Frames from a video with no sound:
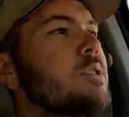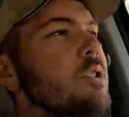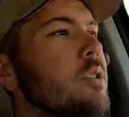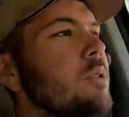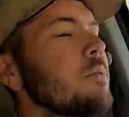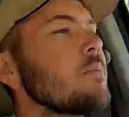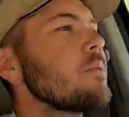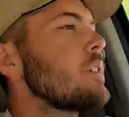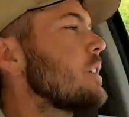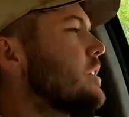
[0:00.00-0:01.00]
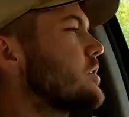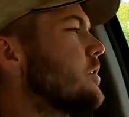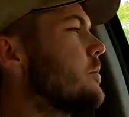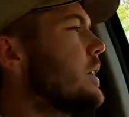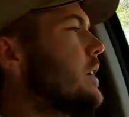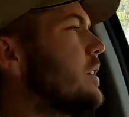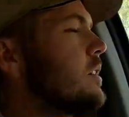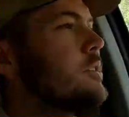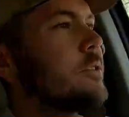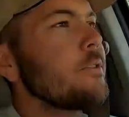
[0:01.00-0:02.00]
So some of my
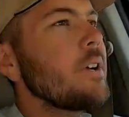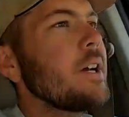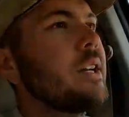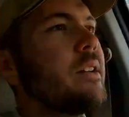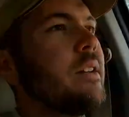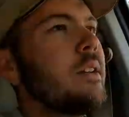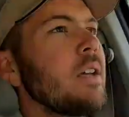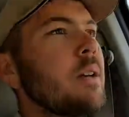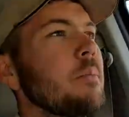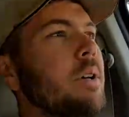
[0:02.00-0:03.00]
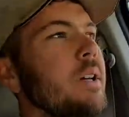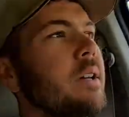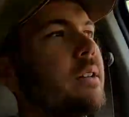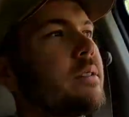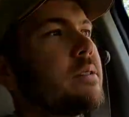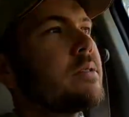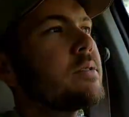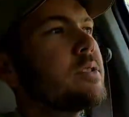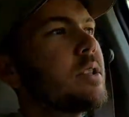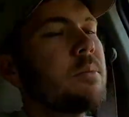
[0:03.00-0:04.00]
yards are fine, but
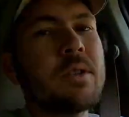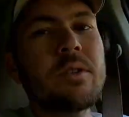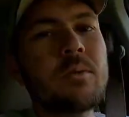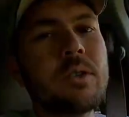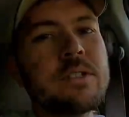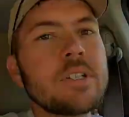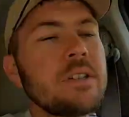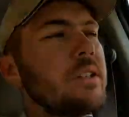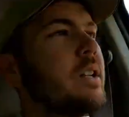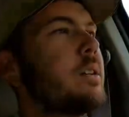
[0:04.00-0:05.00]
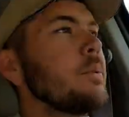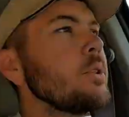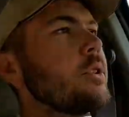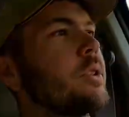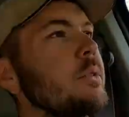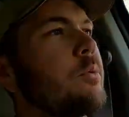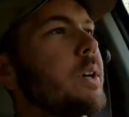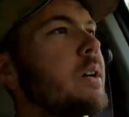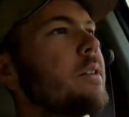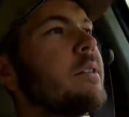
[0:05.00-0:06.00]
some of the ones in the neighborhood
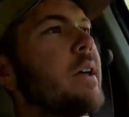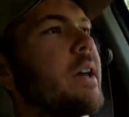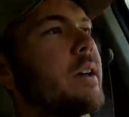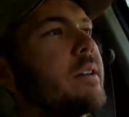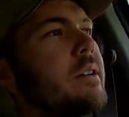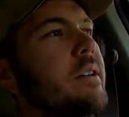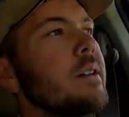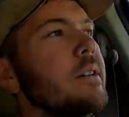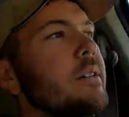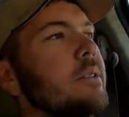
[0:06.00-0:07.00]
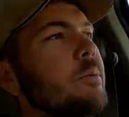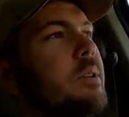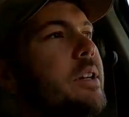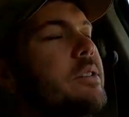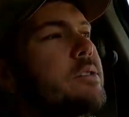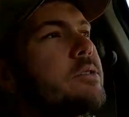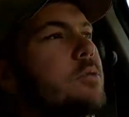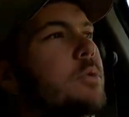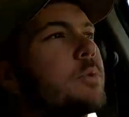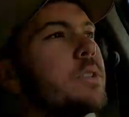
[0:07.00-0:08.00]
where that
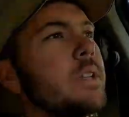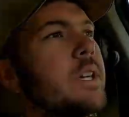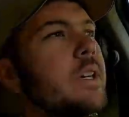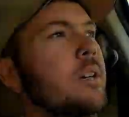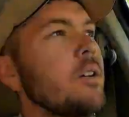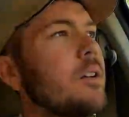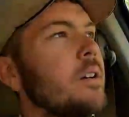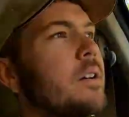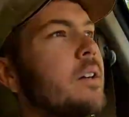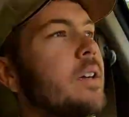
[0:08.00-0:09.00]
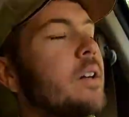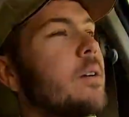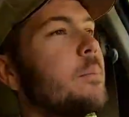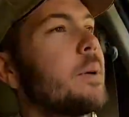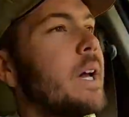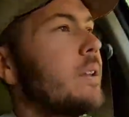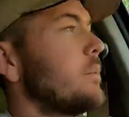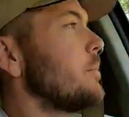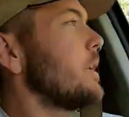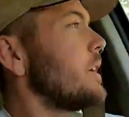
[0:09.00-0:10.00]
storm really hit hard are bad.
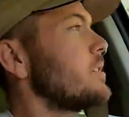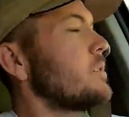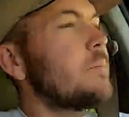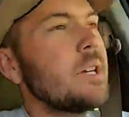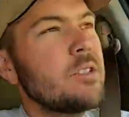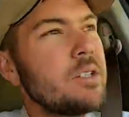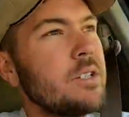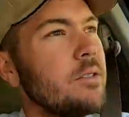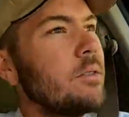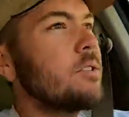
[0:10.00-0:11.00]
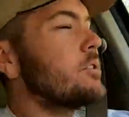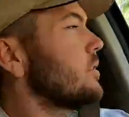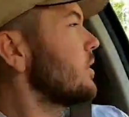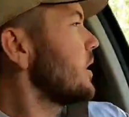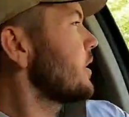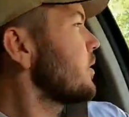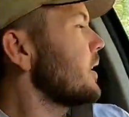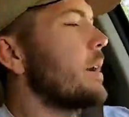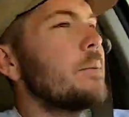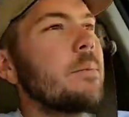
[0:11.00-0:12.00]
They're messy, you know, just a lot of
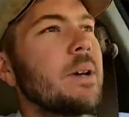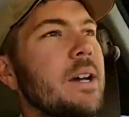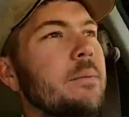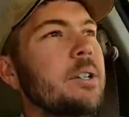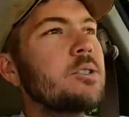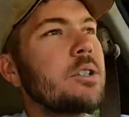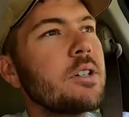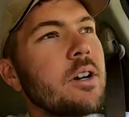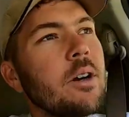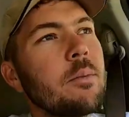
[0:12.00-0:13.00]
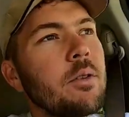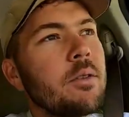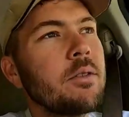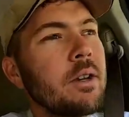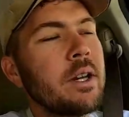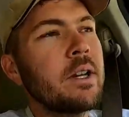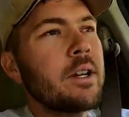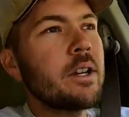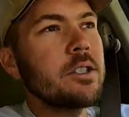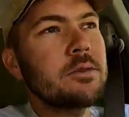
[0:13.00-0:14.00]
crap in the back of my truck. A couple
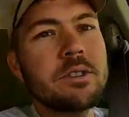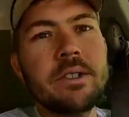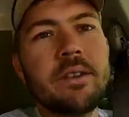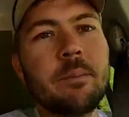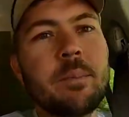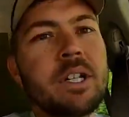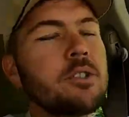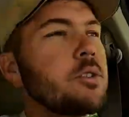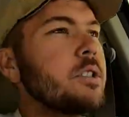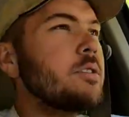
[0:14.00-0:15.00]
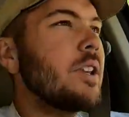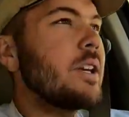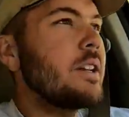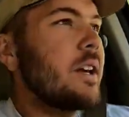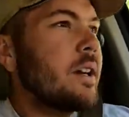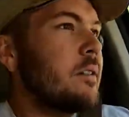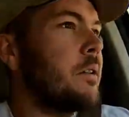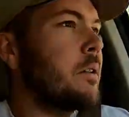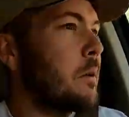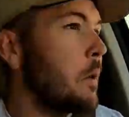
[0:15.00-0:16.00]
customers even have big trees laying
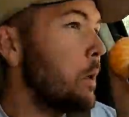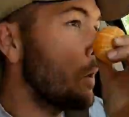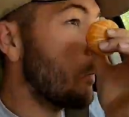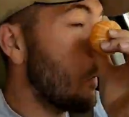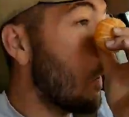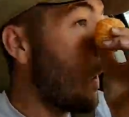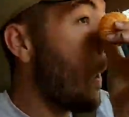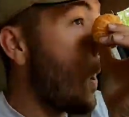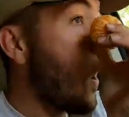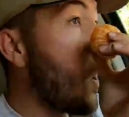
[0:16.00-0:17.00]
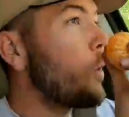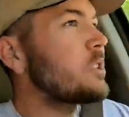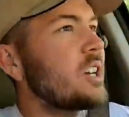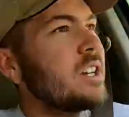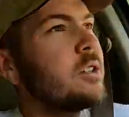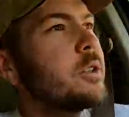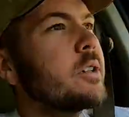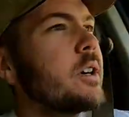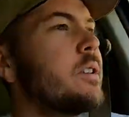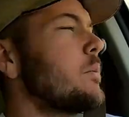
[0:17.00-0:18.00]
down, which I
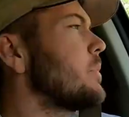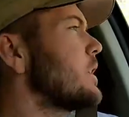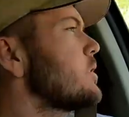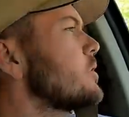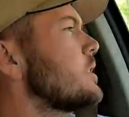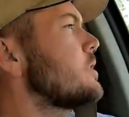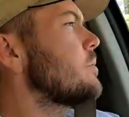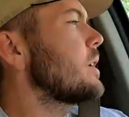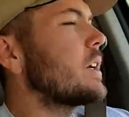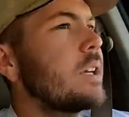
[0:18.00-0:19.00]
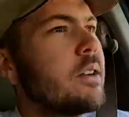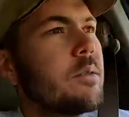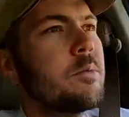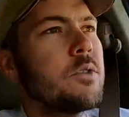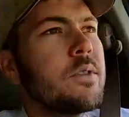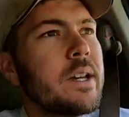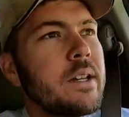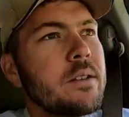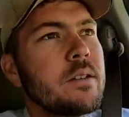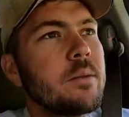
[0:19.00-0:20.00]
could cut the big trees, but I can't remove
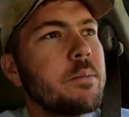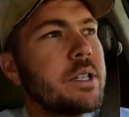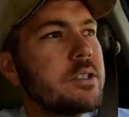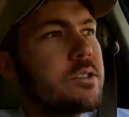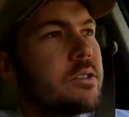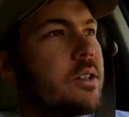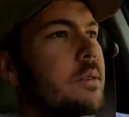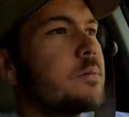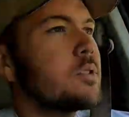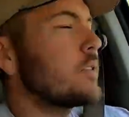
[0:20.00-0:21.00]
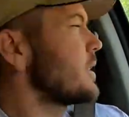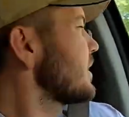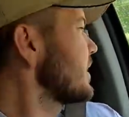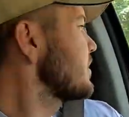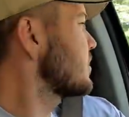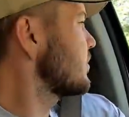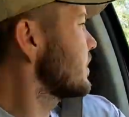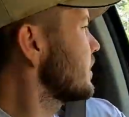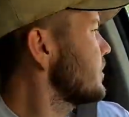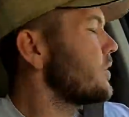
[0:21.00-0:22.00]
the big stump, so they're gonna get
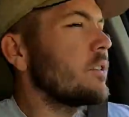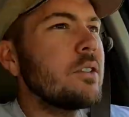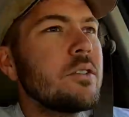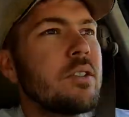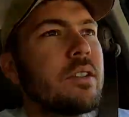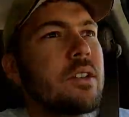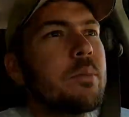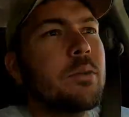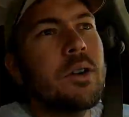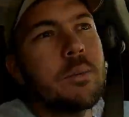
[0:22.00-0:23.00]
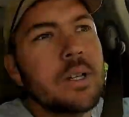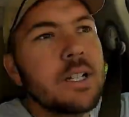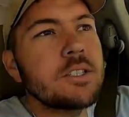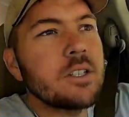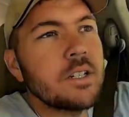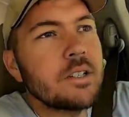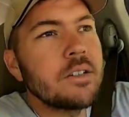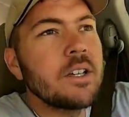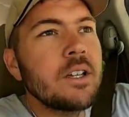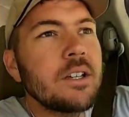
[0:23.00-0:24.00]
someone else to do that part. But I just
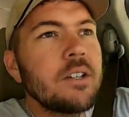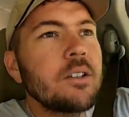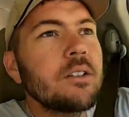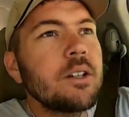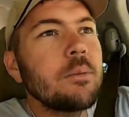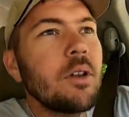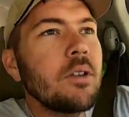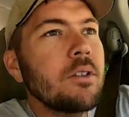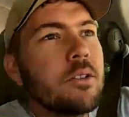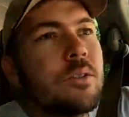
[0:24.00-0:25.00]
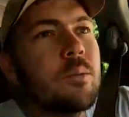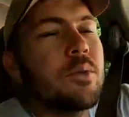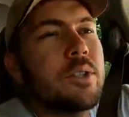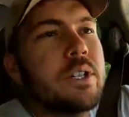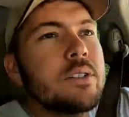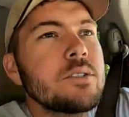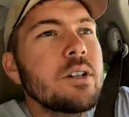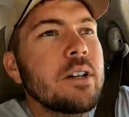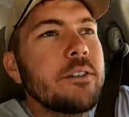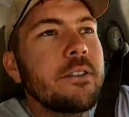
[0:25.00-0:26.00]
gotta, you know, clean up all the little debris and
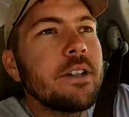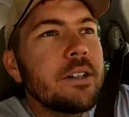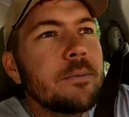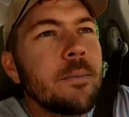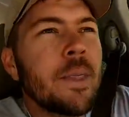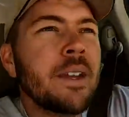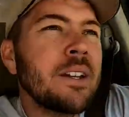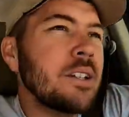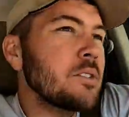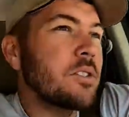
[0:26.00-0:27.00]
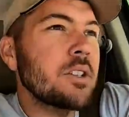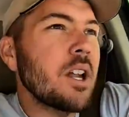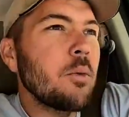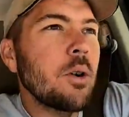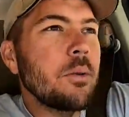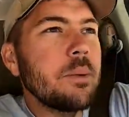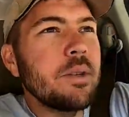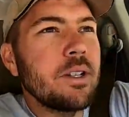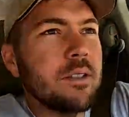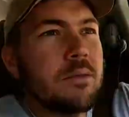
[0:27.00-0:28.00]
stuff. And so that's kind of what we've
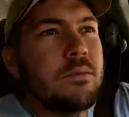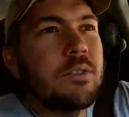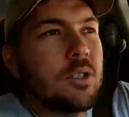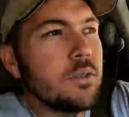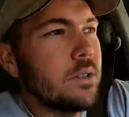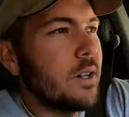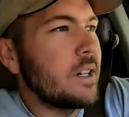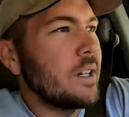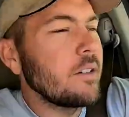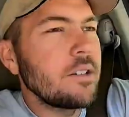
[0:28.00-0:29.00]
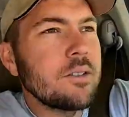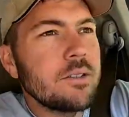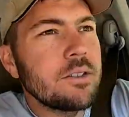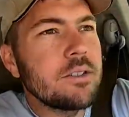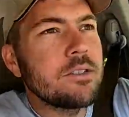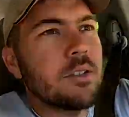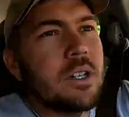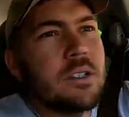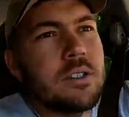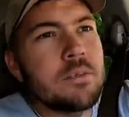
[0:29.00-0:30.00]
been doing right now, you know. It's
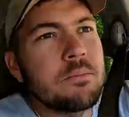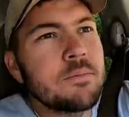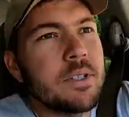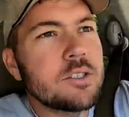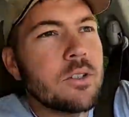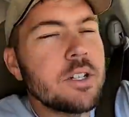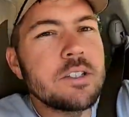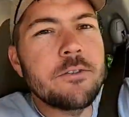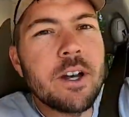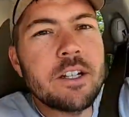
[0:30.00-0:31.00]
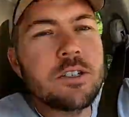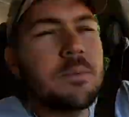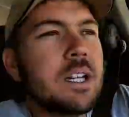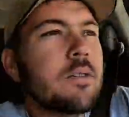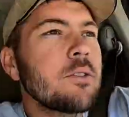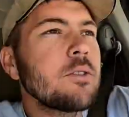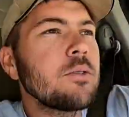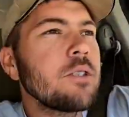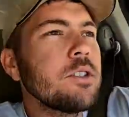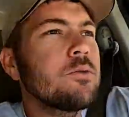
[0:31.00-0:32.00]
crazy. If I can just make it
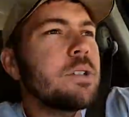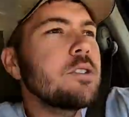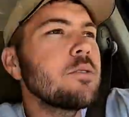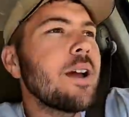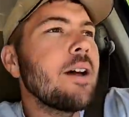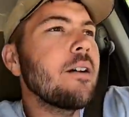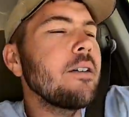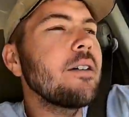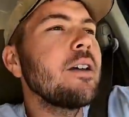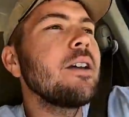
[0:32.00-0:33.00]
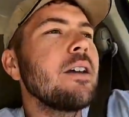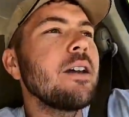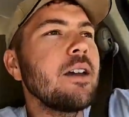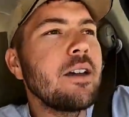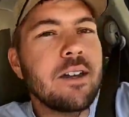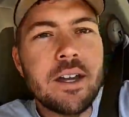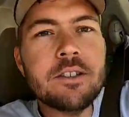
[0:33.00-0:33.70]
through this week's route and